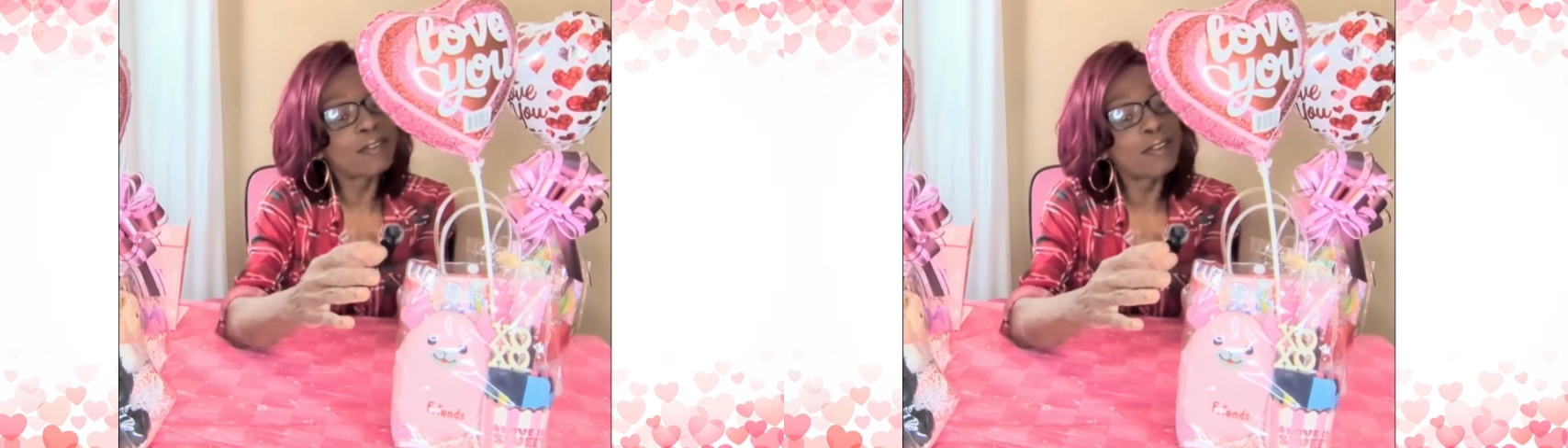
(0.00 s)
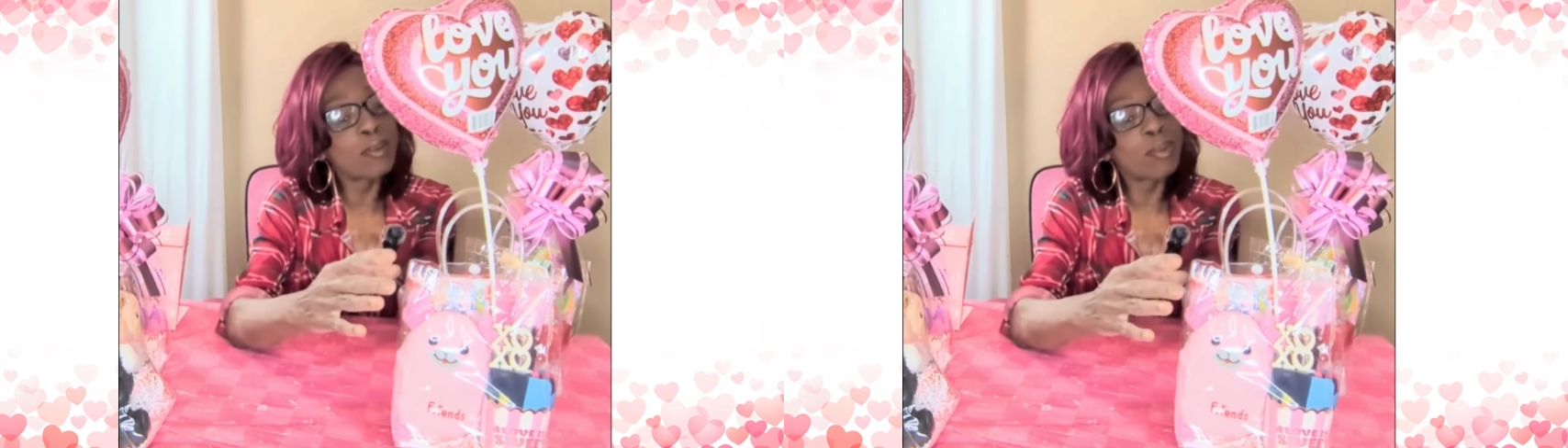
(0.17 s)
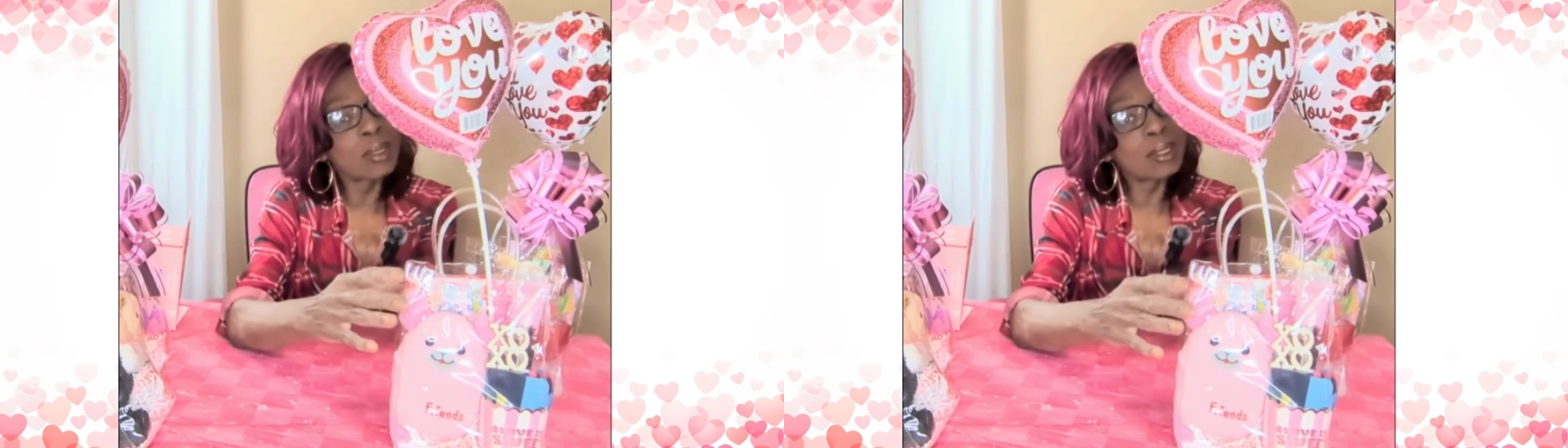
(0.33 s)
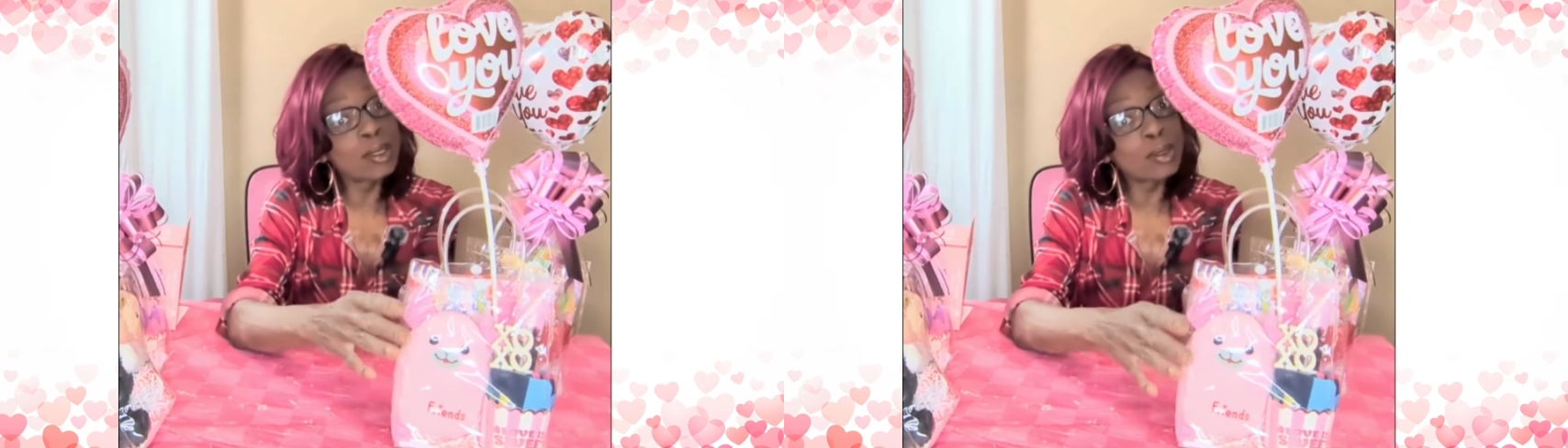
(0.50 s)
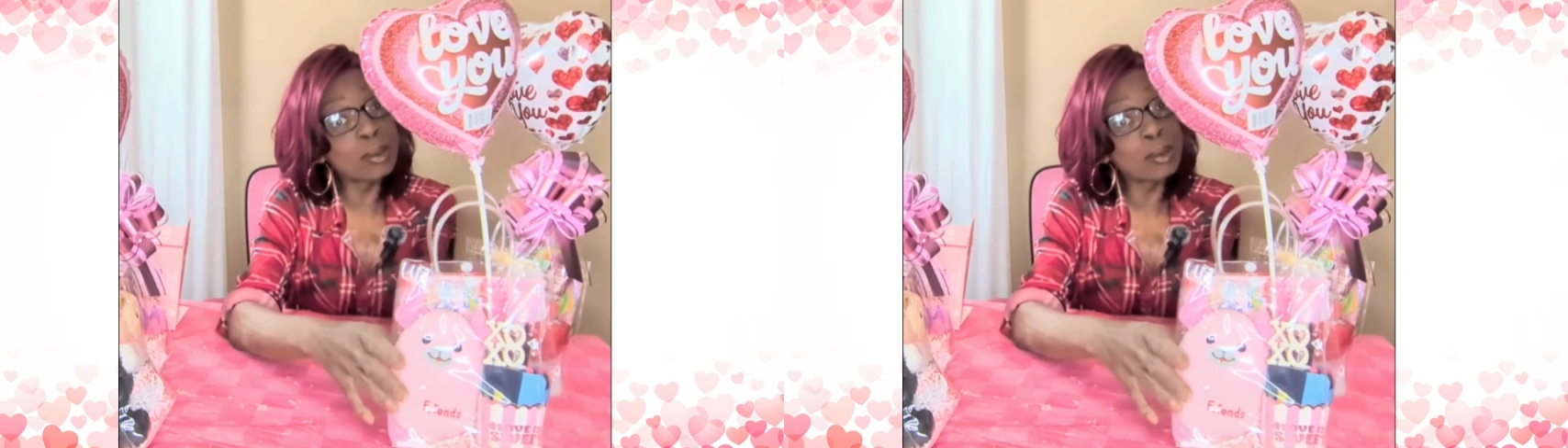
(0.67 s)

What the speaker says: a different